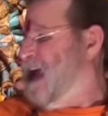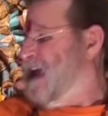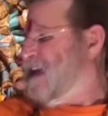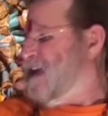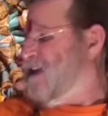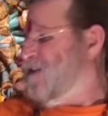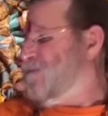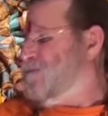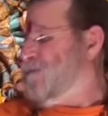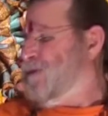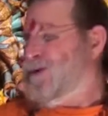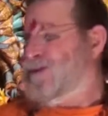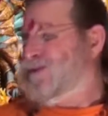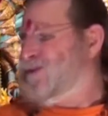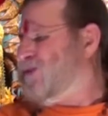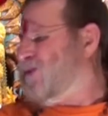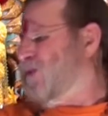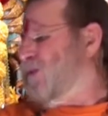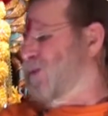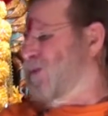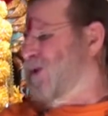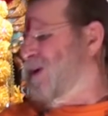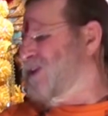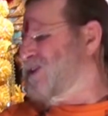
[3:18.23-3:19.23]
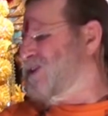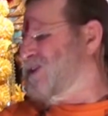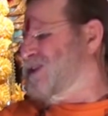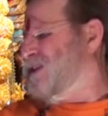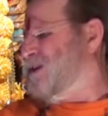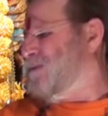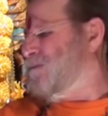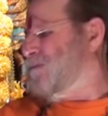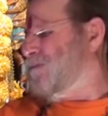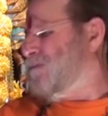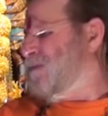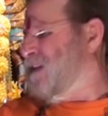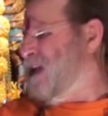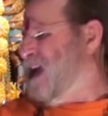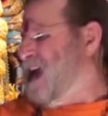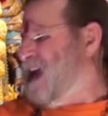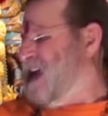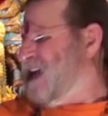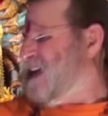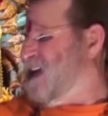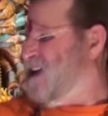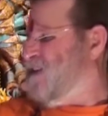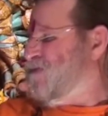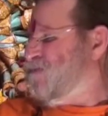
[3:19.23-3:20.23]
Give birth to wisdom.
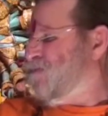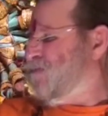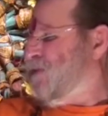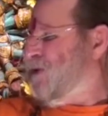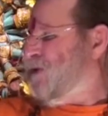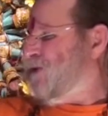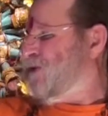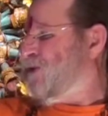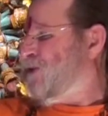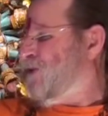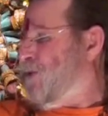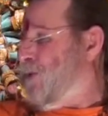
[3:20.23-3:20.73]
Give birth